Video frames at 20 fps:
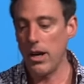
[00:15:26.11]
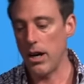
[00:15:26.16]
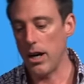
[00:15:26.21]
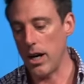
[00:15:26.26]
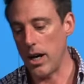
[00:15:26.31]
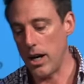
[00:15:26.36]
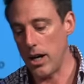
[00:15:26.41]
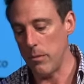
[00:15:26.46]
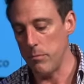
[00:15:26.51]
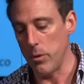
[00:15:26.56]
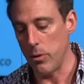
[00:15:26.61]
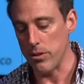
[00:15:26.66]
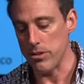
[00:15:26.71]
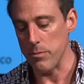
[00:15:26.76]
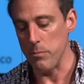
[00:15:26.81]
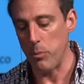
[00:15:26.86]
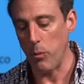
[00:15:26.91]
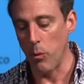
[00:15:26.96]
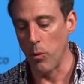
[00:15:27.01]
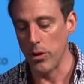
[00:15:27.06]
Uh, but what's
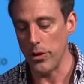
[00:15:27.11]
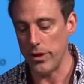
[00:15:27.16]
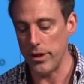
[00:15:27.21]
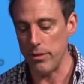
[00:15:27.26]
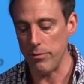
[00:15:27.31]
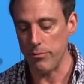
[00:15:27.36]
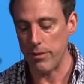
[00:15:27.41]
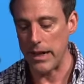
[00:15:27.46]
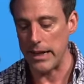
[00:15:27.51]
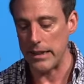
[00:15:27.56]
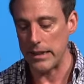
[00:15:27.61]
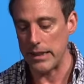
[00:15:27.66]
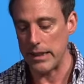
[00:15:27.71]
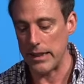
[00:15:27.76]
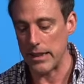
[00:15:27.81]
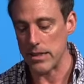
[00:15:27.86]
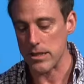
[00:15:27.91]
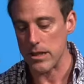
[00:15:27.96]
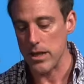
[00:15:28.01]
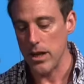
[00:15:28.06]
important, he finally
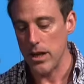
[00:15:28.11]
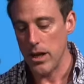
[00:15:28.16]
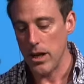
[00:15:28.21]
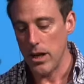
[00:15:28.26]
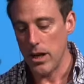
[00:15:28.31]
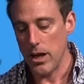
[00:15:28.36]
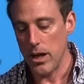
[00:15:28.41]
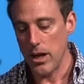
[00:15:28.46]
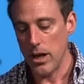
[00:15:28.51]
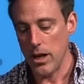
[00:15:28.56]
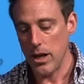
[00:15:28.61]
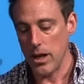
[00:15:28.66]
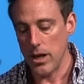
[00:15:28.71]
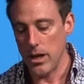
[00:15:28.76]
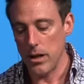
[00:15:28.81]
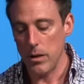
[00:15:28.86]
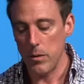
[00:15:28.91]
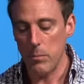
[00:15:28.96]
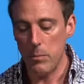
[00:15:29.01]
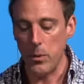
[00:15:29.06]
gets
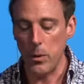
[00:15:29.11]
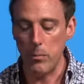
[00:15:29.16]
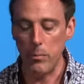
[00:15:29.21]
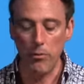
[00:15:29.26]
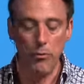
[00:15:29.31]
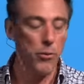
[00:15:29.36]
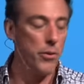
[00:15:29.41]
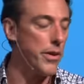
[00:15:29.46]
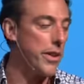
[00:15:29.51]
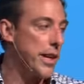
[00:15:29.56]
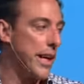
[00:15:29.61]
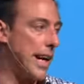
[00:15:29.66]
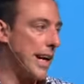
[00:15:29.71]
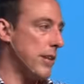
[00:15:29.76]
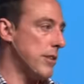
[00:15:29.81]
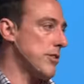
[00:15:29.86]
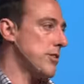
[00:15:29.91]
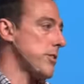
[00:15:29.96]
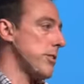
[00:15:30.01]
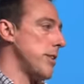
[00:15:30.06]
uh, put before the
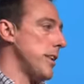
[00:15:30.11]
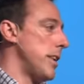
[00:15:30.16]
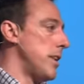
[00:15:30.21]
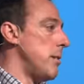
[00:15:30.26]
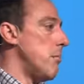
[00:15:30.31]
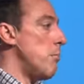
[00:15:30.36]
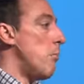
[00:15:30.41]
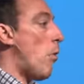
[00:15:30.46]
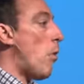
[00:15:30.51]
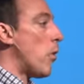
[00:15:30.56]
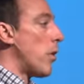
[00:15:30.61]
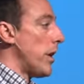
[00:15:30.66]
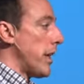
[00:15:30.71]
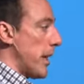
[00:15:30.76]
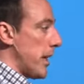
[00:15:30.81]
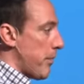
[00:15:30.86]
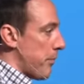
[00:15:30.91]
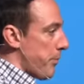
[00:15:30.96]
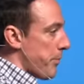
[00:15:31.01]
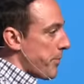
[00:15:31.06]
council in the
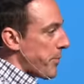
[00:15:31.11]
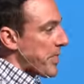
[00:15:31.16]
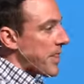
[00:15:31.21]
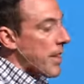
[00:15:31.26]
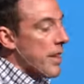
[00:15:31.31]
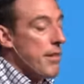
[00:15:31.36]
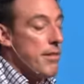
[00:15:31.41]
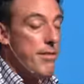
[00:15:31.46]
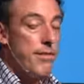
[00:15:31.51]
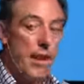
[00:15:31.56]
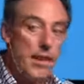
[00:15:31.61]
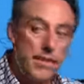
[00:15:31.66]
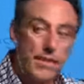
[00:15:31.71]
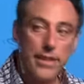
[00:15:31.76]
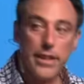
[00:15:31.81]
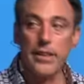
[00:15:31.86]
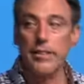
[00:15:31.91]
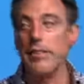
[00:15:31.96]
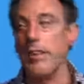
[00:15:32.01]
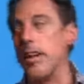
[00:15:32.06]
morning. Then
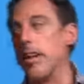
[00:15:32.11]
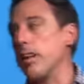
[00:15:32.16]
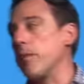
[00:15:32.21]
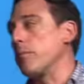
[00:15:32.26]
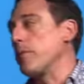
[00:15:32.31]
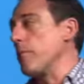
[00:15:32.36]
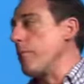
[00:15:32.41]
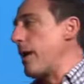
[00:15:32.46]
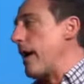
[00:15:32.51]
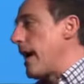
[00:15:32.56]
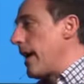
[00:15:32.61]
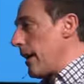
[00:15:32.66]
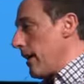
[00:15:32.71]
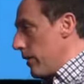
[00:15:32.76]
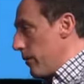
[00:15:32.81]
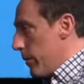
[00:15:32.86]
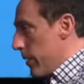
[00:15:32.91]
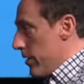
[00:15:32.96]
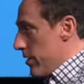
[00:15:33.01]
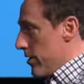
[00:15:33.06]
they take him to
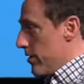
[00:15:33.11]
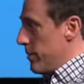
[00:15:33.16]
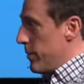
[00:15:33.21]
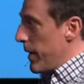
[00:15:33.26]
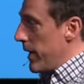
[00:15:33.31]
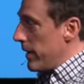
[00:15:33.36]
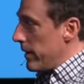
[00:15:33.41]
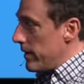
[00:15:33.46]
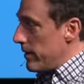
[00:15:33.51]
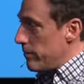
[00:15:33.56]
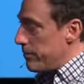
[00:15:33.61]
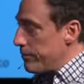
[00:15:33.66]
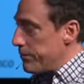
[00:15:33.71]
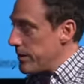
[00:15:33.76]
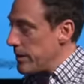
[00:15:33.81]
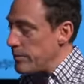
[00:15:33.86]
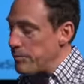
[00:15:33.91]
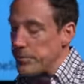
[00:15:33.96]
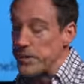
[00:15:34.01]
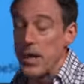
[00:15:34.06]
Pilate, Pontius Pilate,
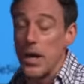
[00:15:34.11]
right?